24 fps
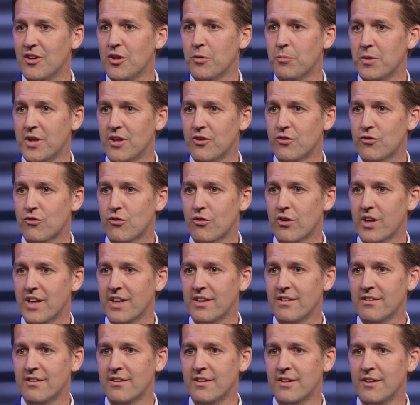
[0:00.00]
in human history.
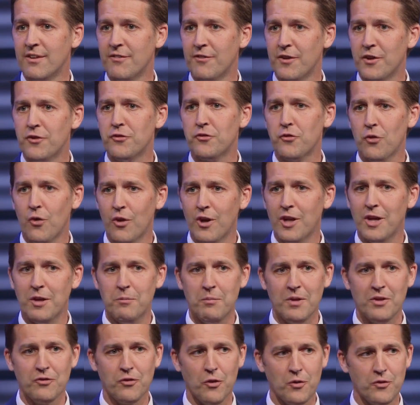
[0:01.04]
The historian in
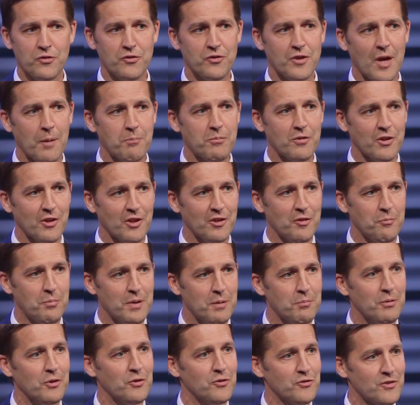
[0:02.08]
me is always skeptical of
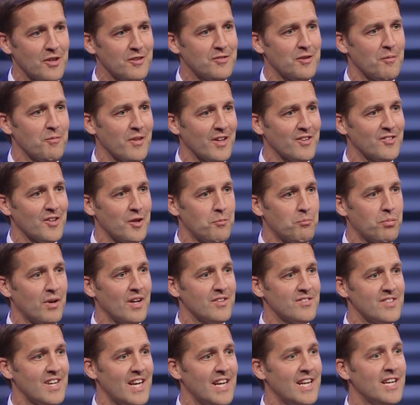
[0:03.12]
people who say something's
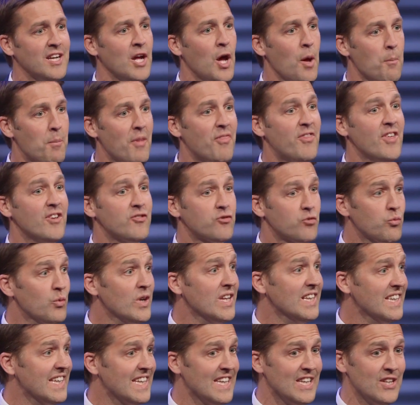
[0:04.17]
unprecedented, but this
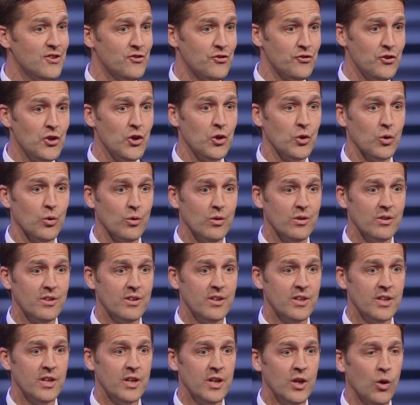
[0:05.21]
really is new.
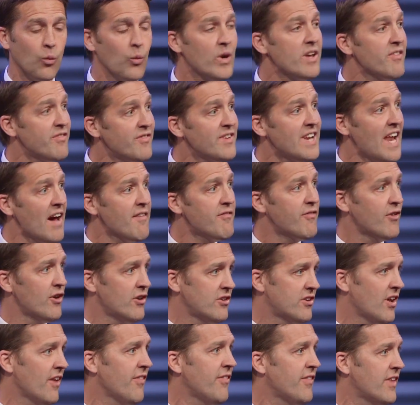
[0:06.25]
We've never
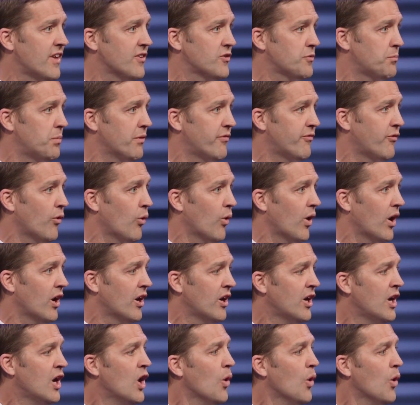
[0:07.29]
done this before.